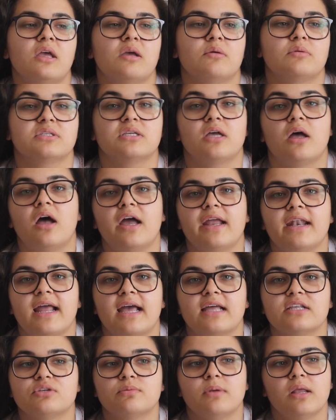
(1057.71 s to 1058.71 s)
I was like, hi
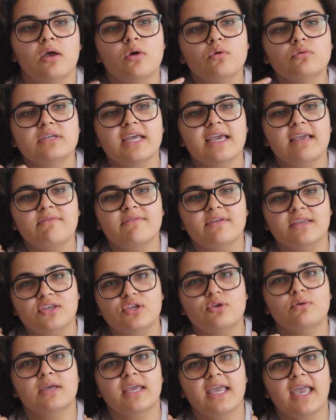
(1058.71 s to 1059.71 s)
Nan, she'd be like, oh David,
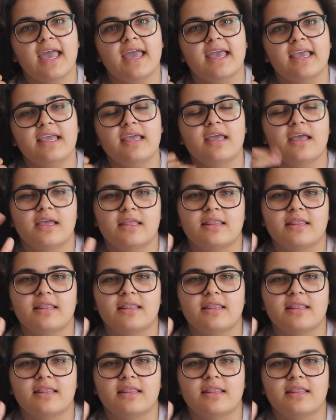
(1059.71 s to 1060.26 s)
you okay?